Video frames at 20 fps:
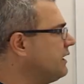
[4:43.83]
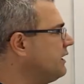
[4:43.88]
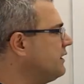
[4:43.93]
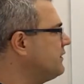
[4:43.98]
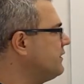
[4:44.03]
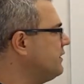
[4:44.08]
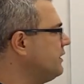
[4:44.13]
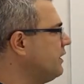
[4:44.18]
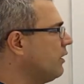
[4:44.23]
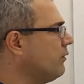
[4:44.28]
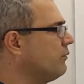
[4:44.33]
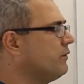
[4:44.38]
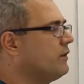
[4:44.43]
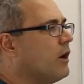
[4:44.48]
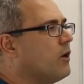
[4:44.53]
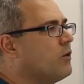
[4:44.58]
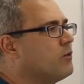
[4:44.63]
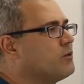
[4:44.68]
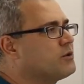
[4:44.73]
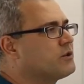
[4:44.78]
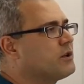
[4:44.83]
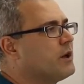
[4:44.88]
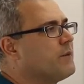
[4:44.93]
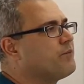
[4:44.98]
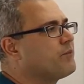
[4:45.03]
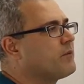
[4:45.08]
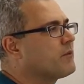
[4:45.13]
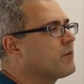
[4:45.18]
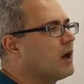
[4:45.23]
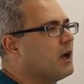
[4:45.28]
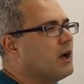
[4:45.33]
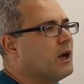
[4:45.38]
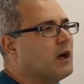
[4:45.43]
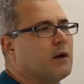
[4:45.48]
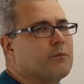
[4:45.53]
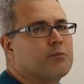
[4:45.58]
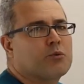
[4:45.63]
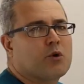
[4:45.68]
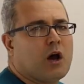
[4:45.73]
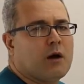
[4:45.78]
is, you know, those
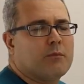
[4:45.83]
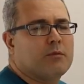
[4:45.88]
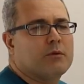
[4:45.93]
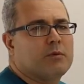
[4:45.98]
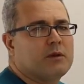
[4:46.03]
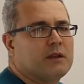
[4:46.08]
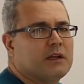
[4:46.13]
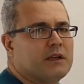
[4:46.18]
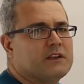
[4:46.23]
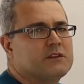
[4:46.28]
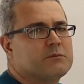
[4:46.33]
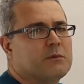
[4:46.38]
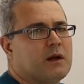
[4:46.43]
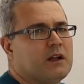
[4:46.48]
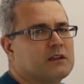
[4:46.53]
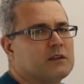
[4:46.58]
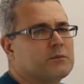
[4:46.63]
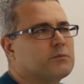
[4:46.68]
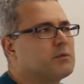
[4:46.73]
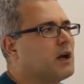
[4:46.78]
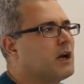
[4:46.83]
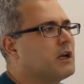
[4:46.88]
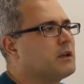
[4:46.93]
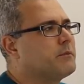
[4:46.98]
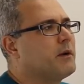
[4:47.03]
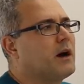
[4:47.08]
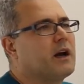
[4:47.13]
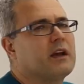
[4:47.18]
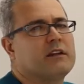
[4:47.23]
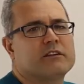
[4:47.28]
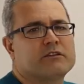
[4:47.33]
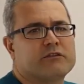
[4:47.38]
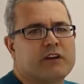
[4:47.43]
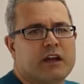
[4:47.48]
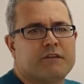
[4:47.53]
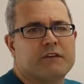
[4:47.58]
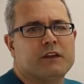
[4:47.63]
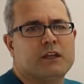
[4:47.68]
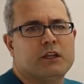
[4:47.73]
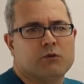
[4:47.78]
probabilities multiplied by the
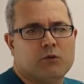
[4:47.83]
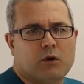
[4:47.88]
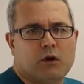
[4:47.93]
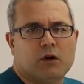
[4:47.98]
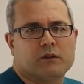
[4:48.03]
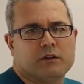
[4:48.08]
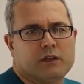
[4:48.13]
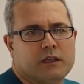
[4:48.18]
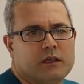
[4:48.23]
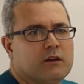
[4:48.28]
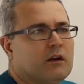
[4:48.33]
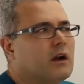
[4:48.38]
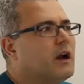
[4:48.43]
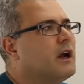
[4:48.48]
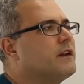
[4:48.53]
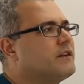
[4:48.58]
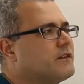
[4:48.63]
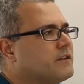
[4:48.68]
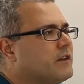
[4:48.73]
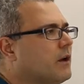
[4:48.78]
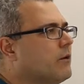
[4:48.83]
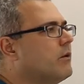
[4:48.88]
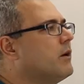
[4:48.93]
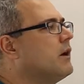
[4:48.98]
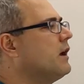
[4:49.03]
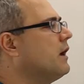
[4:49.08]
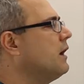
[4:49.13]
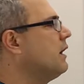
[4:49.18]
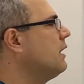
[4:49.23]
revenue only. All right, so